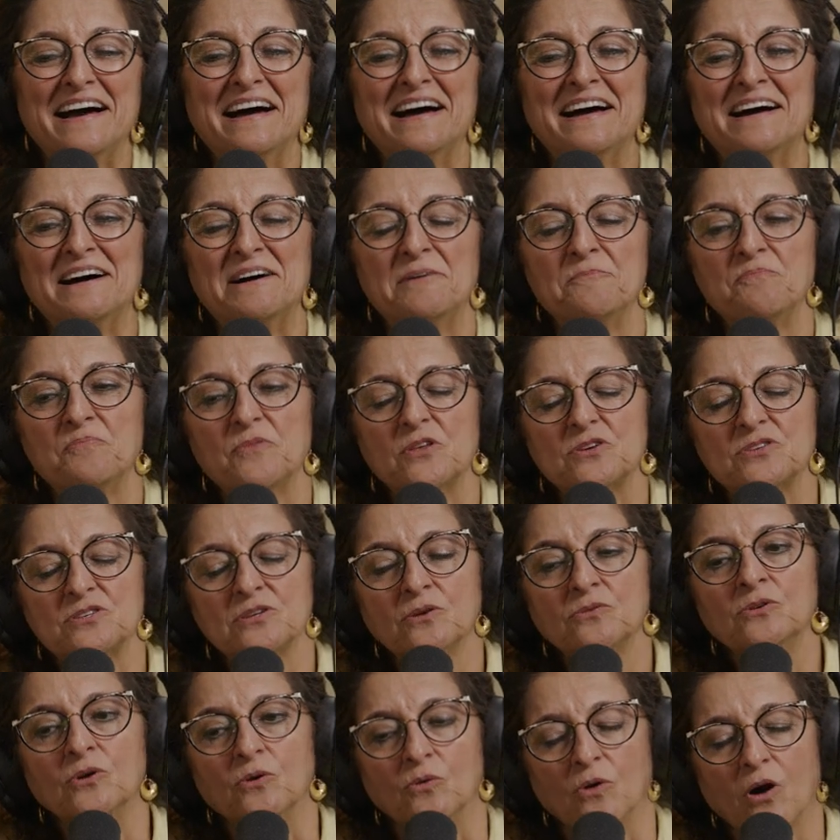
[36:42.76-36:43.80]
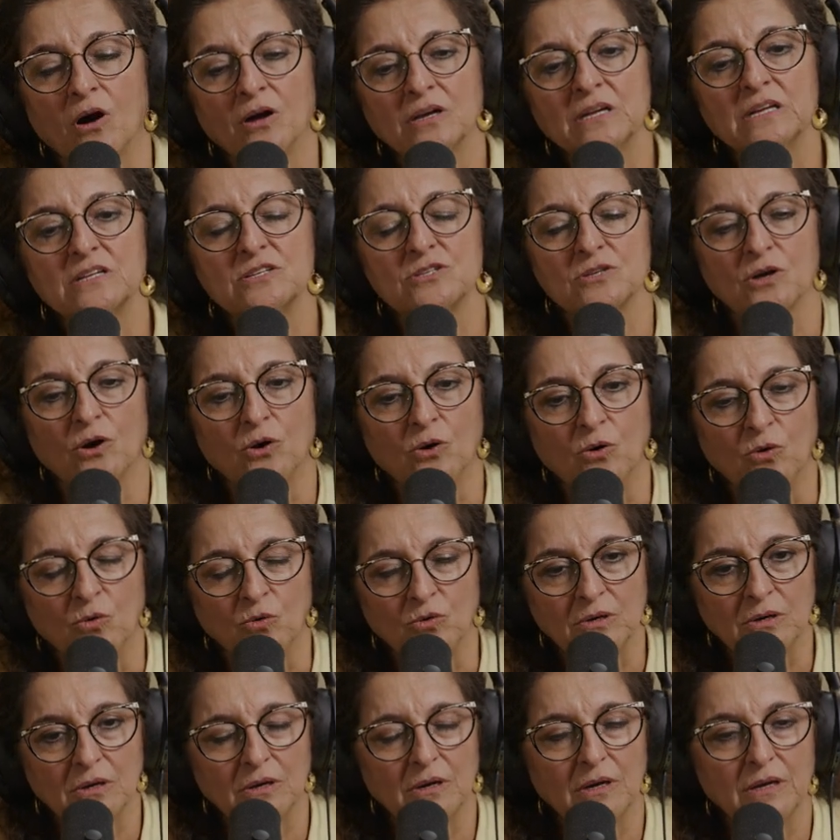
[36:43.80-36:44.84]
Um, so no, on its
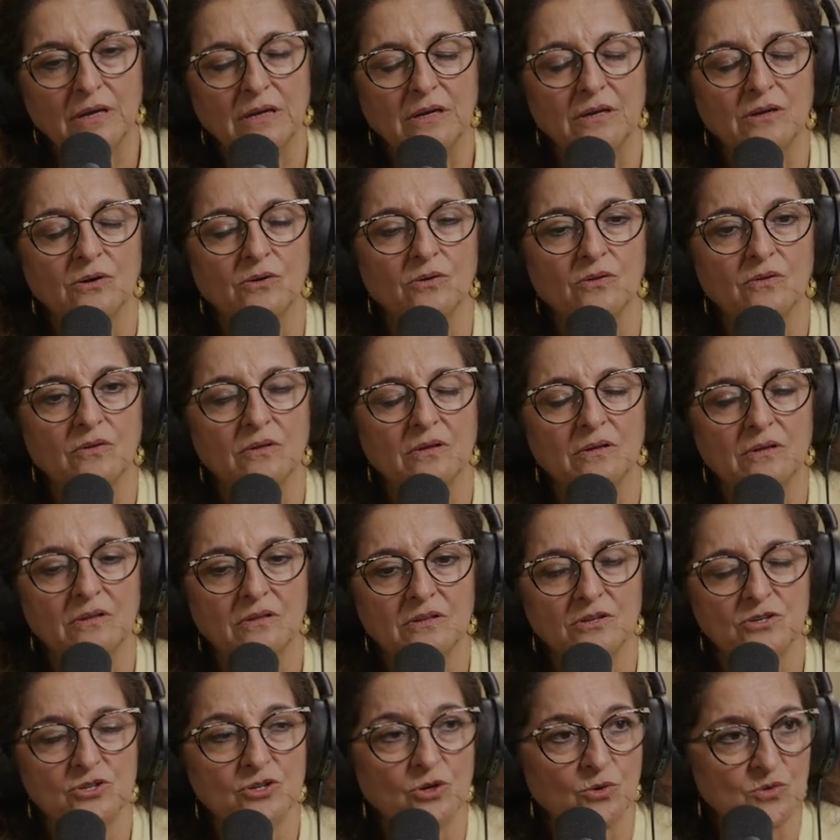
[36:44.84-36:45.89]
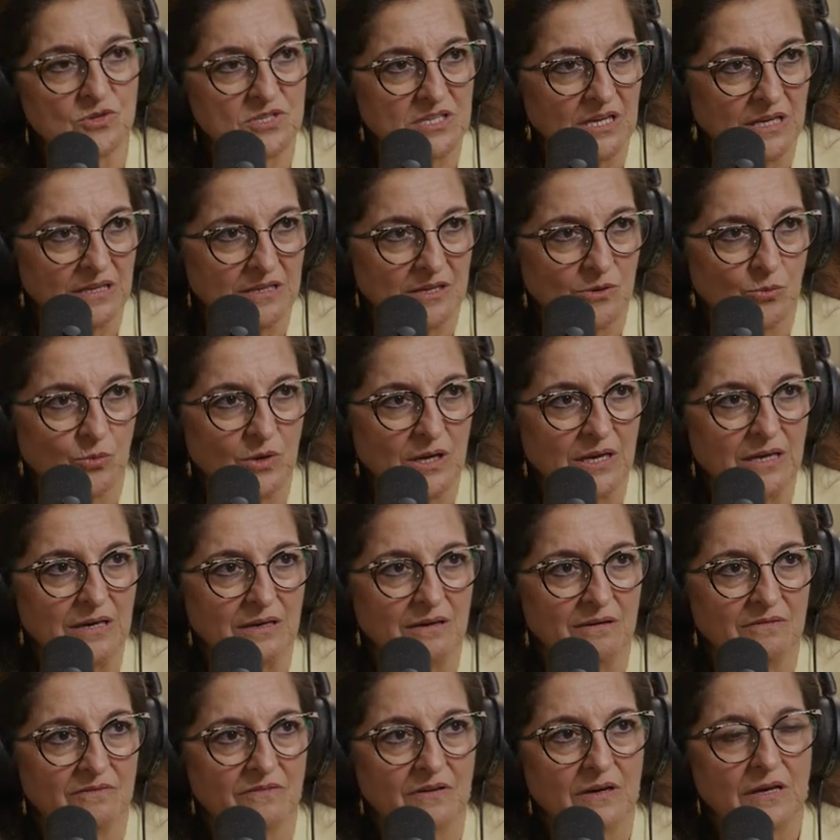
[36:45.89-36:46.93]
own, you know, the, the, dosing that we
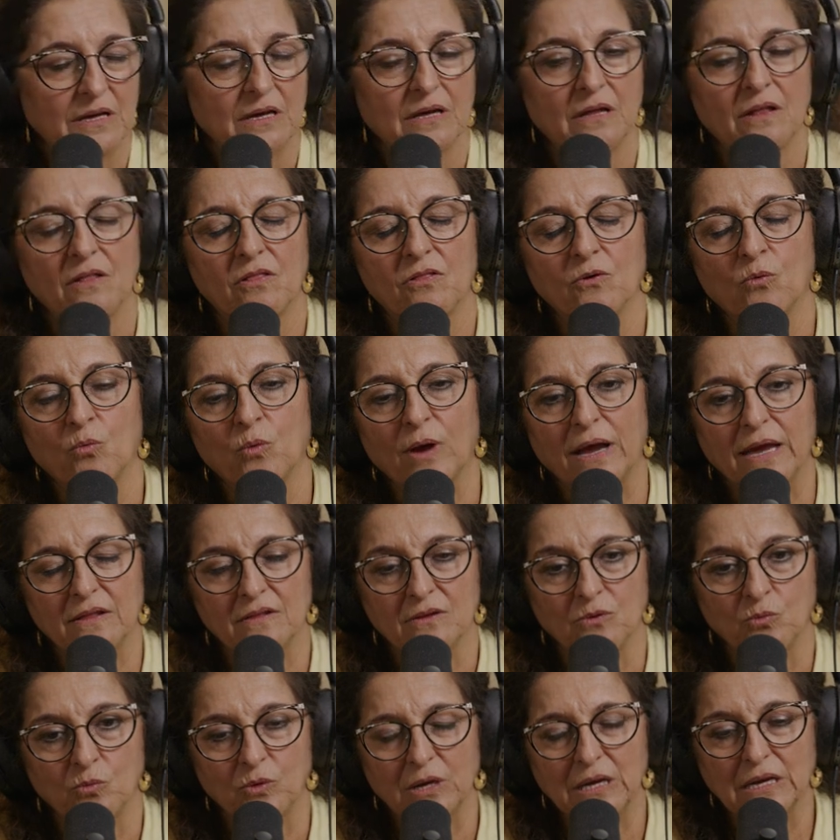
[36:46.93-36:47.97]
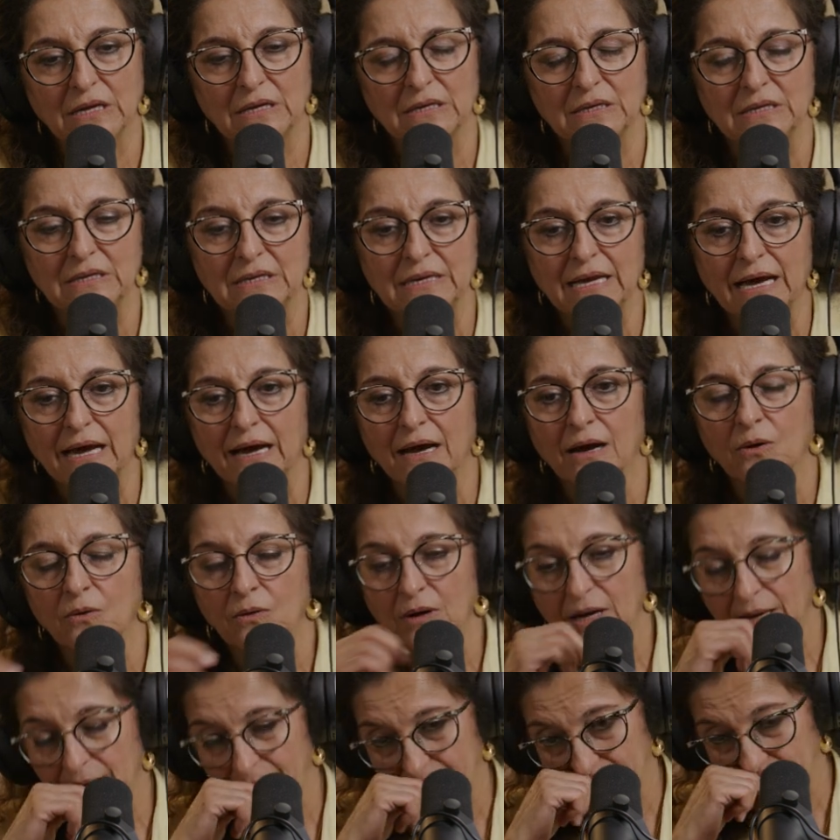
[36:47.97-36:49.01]
give, the way that we can
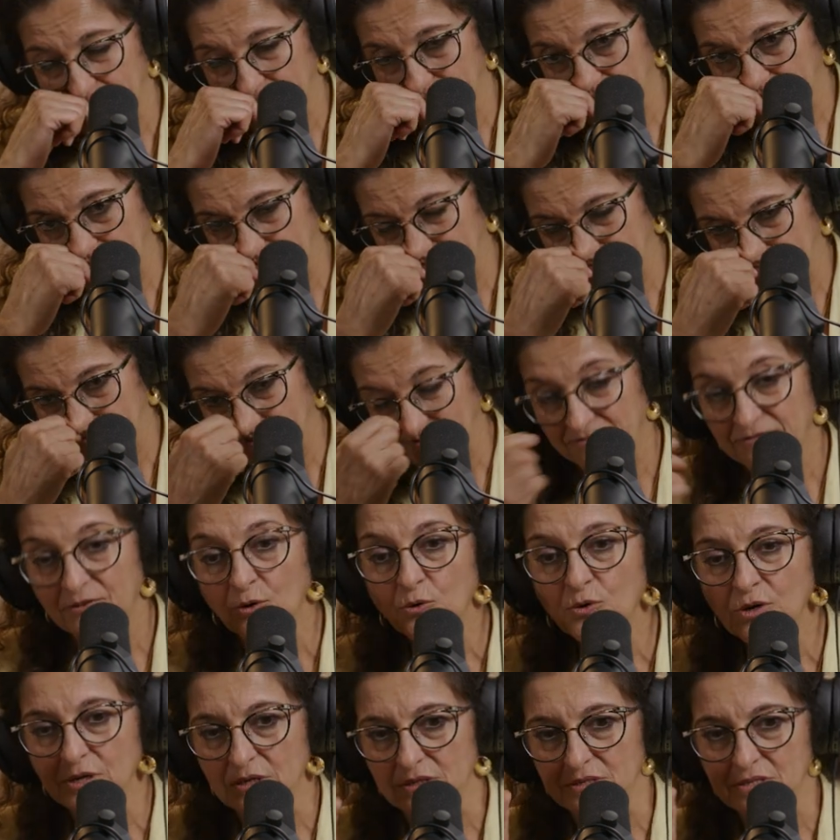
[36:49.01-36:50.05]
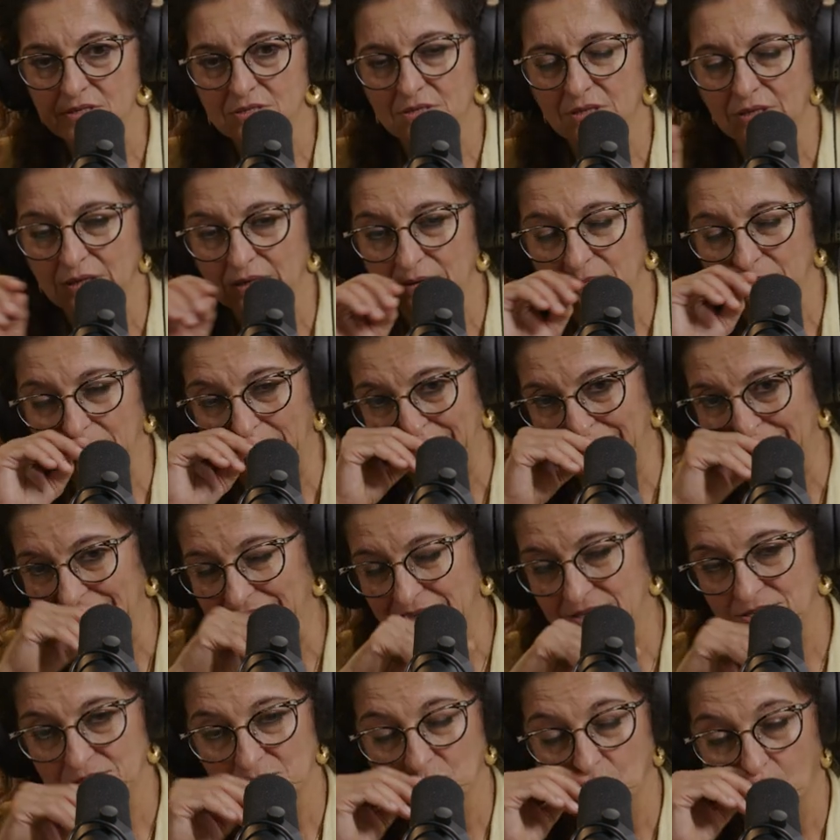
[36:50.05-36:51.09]
now. Um, focus the
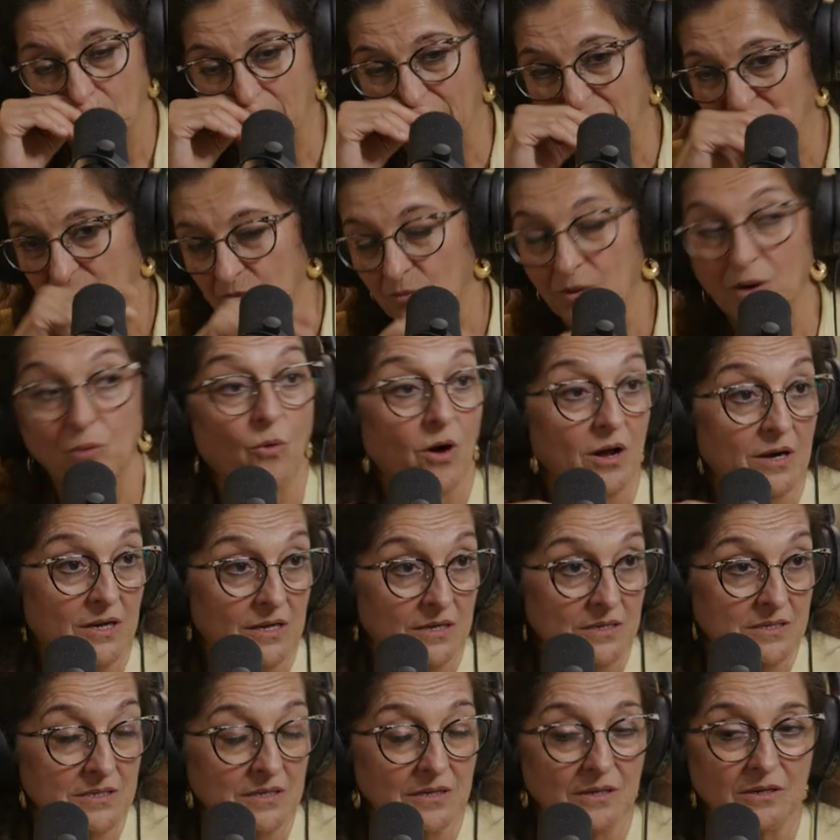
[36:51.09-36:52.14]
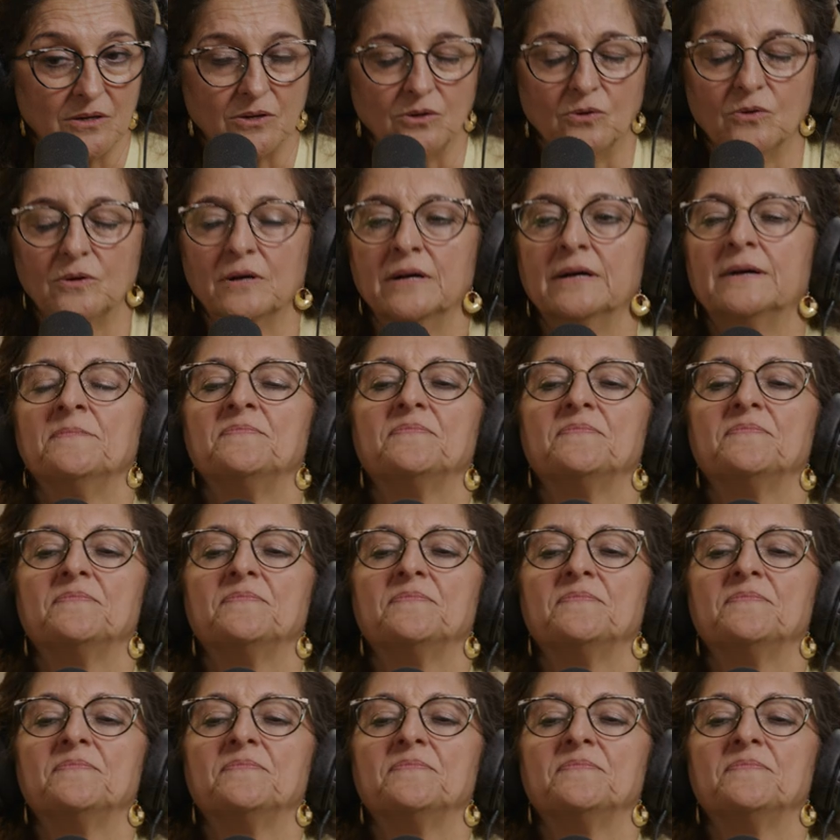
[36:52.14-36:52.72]
radiation where we want it to go,